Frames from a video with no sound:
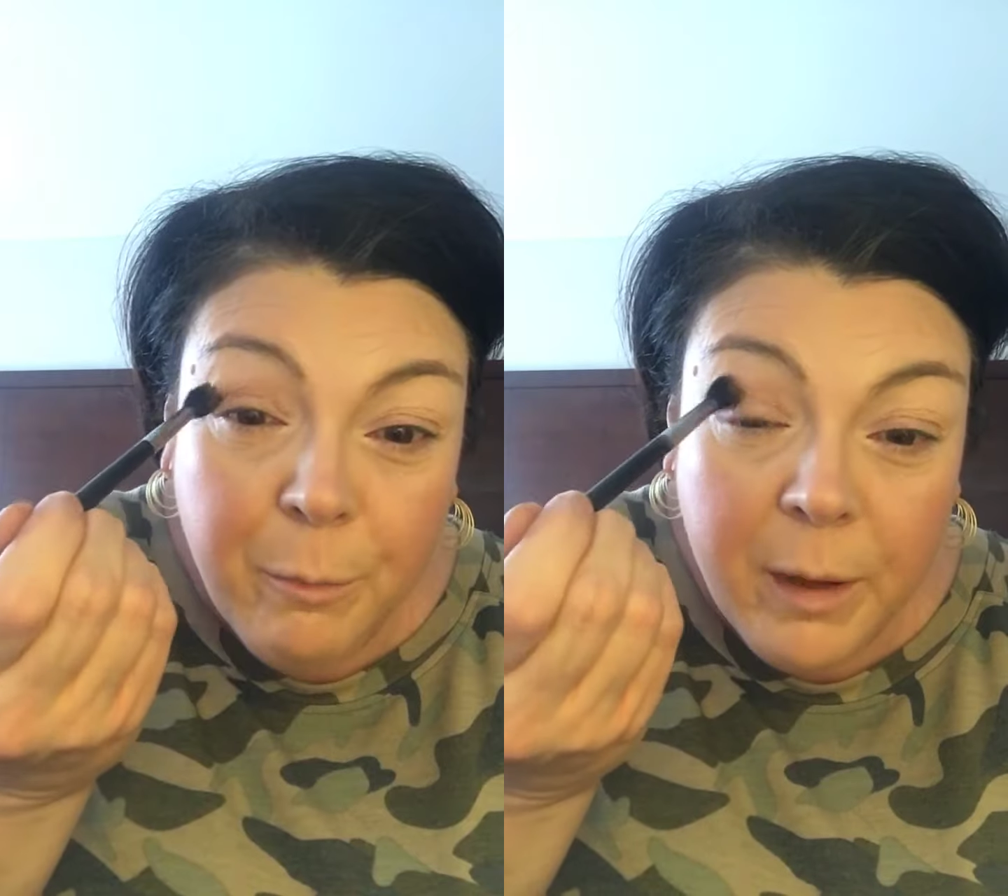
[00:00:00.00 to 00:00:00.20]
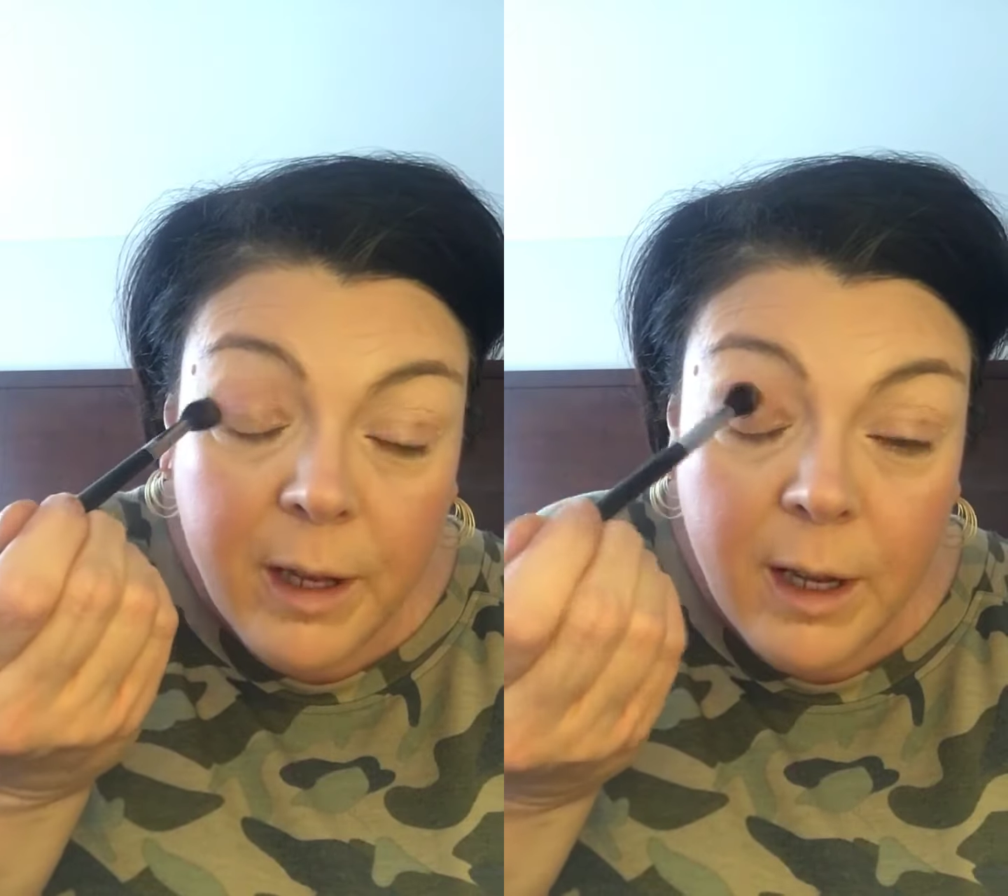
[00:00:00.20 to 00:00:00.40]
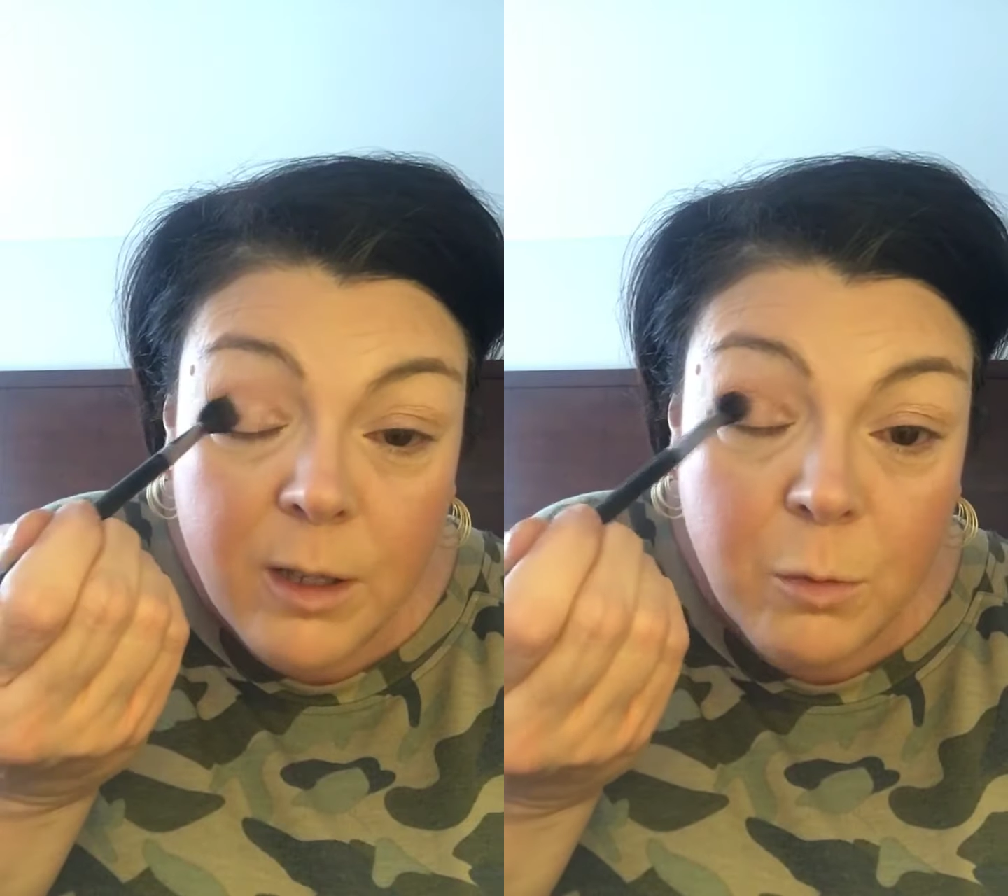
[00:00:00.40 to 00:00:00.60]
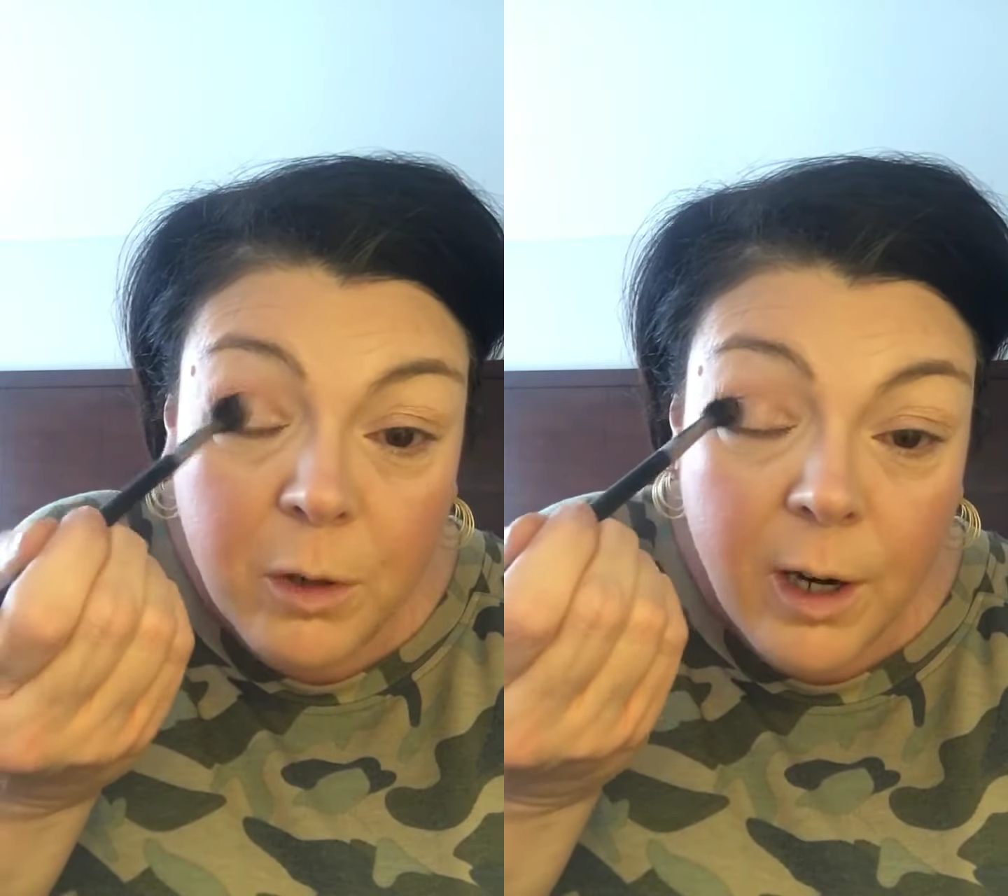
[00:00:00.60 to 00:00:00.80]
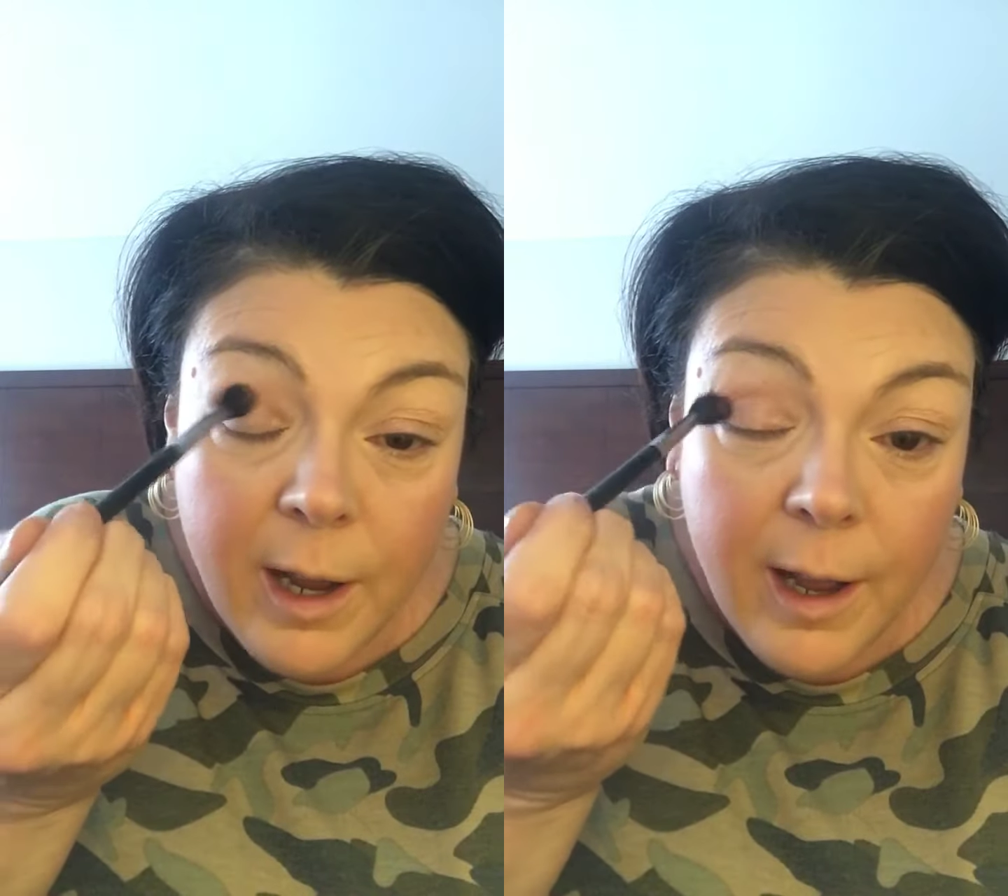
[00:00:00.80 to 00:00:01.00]
because
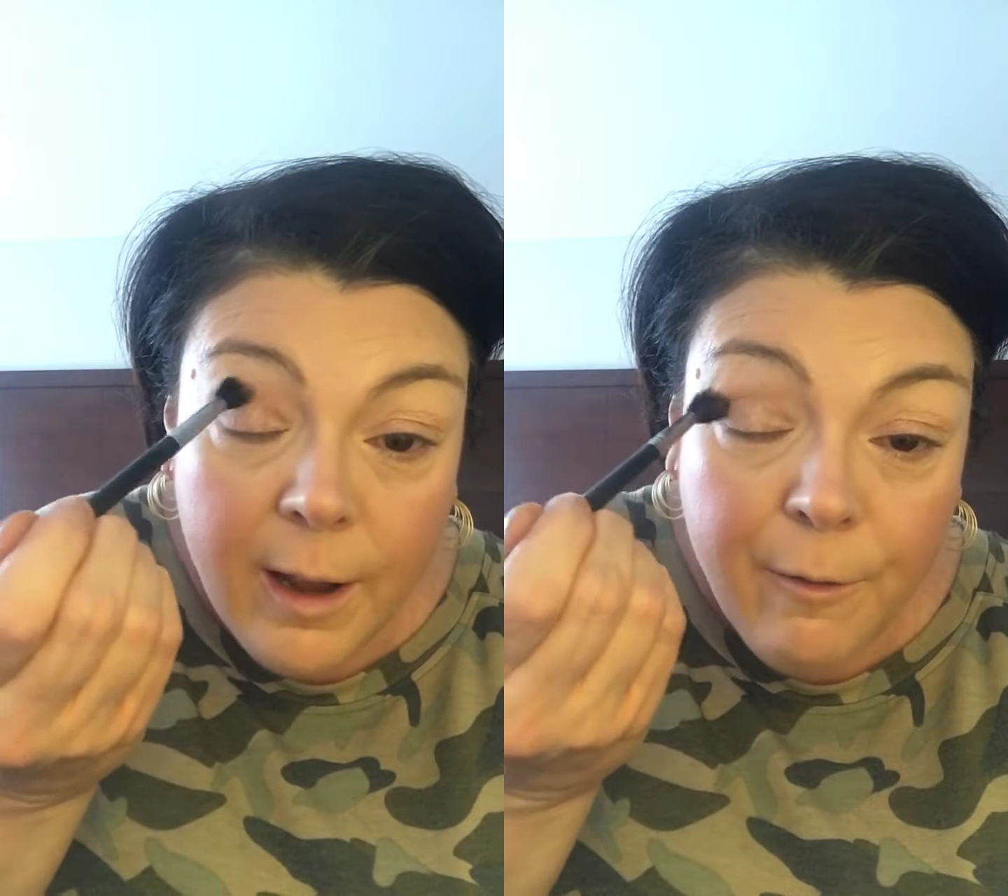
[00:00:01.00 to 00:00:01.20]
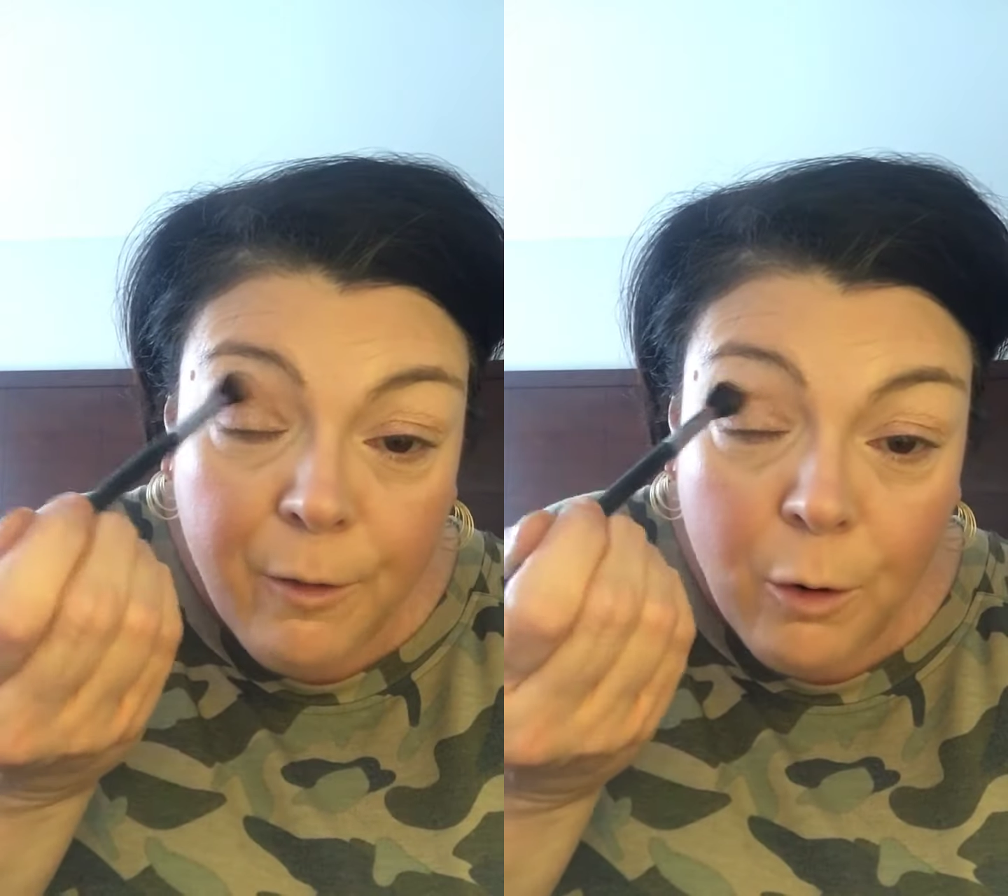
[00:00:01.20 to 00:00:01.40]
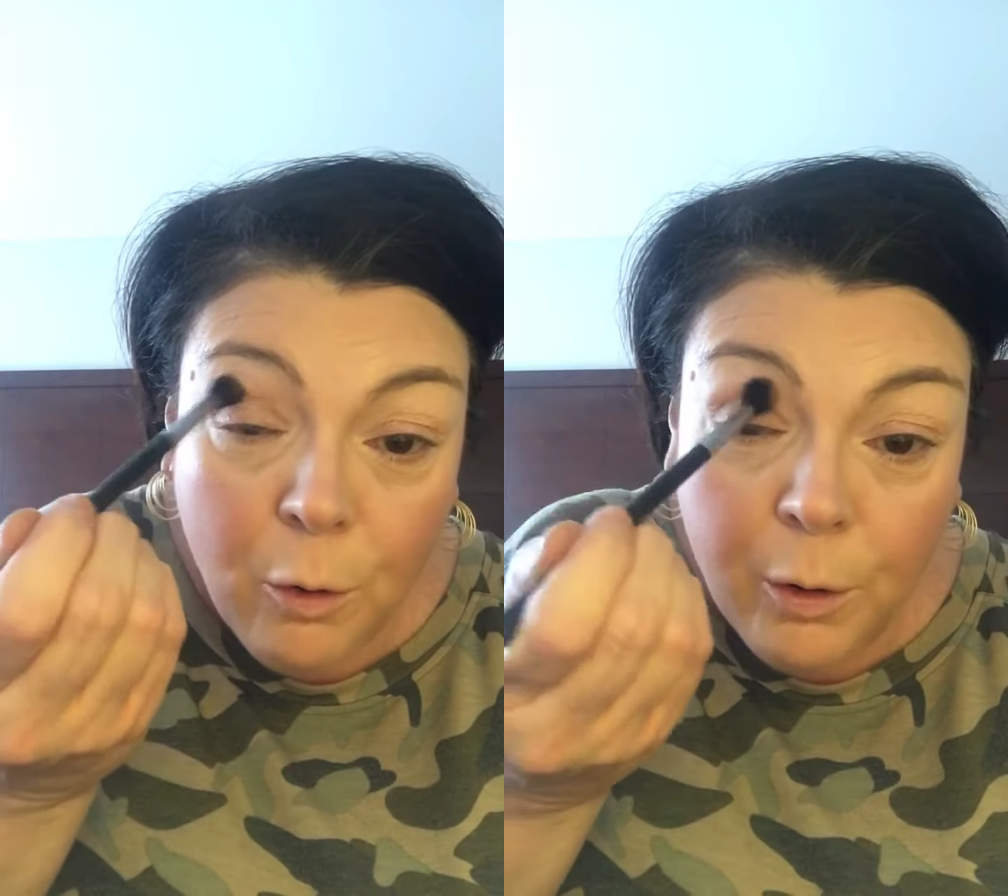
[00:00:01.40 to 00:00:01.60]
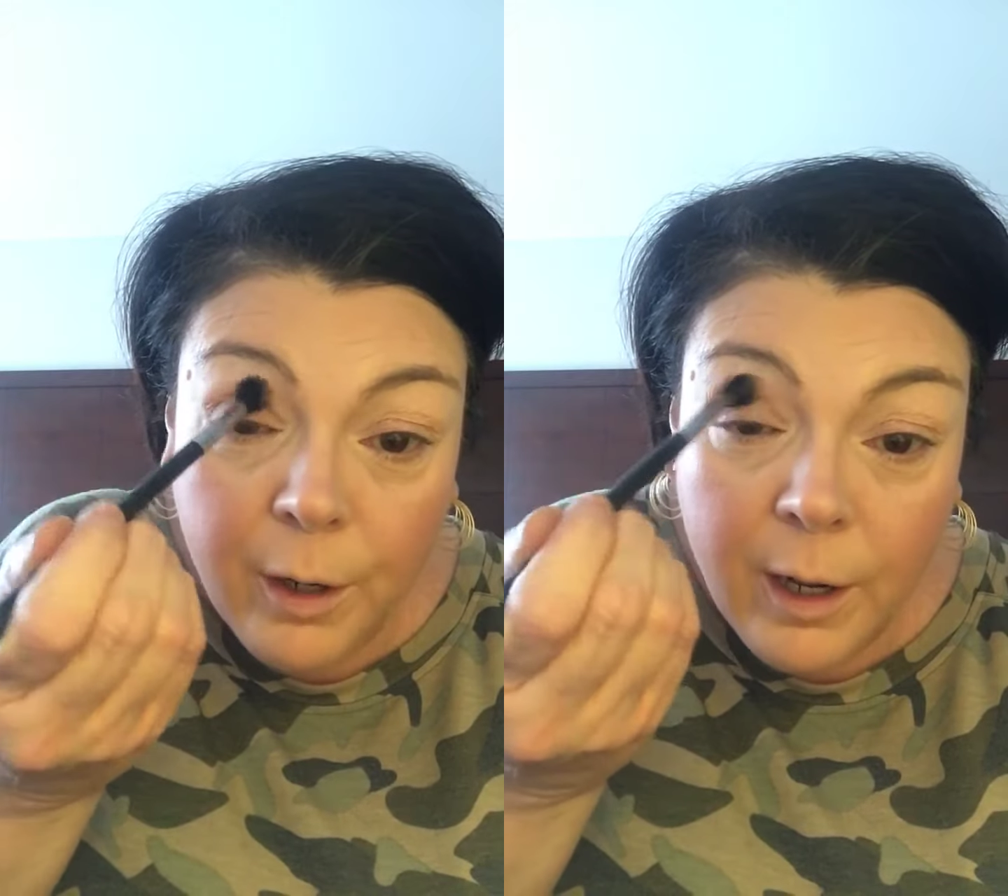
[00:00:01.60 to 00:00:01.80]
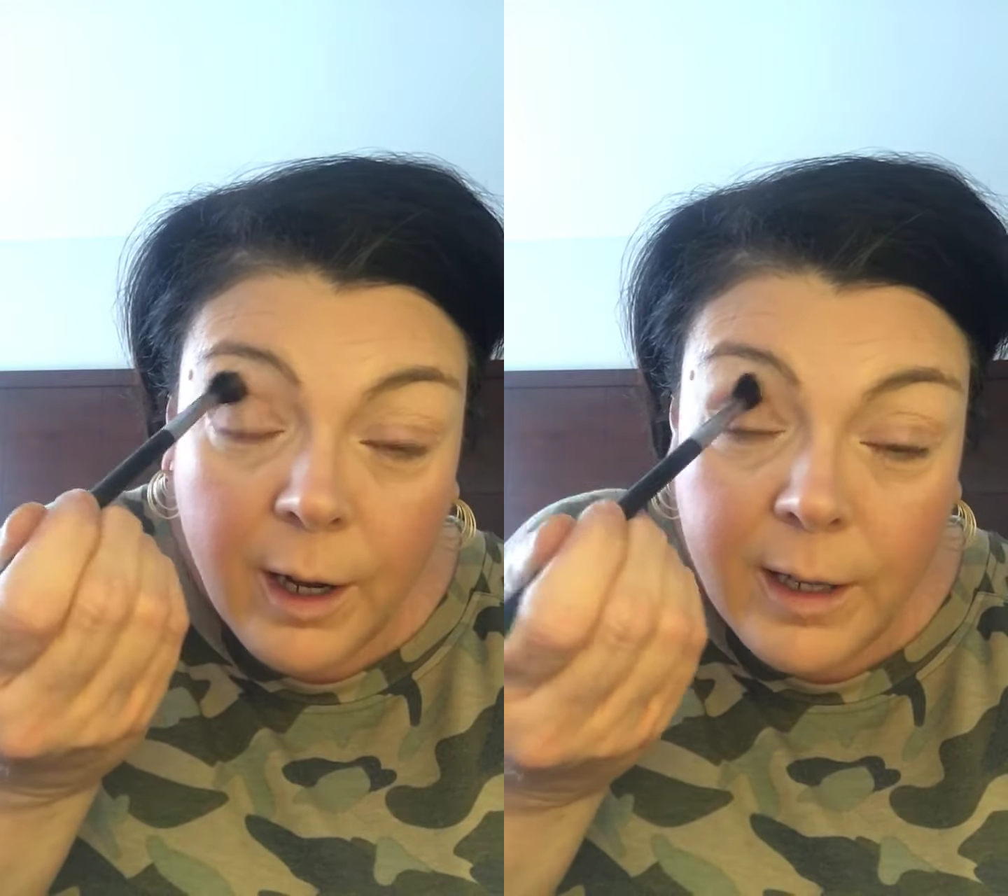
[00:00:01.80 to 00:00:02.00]
where I have
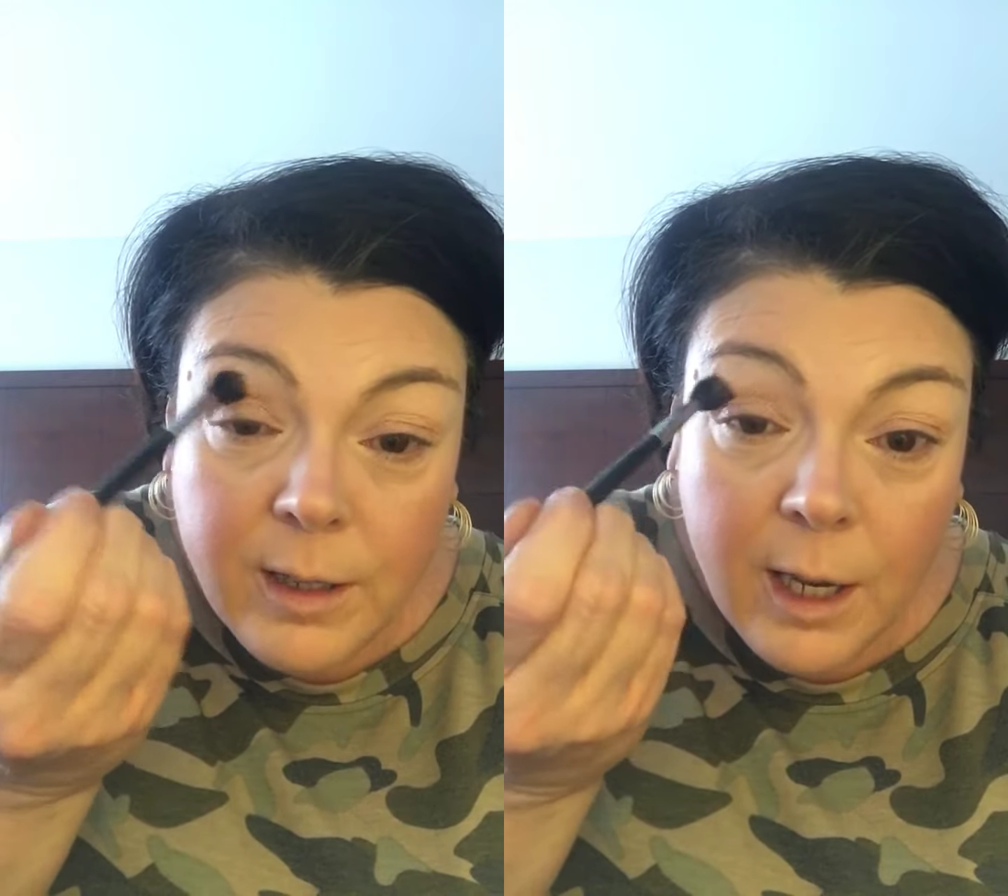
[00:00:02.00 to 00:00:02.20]
hooded eyes,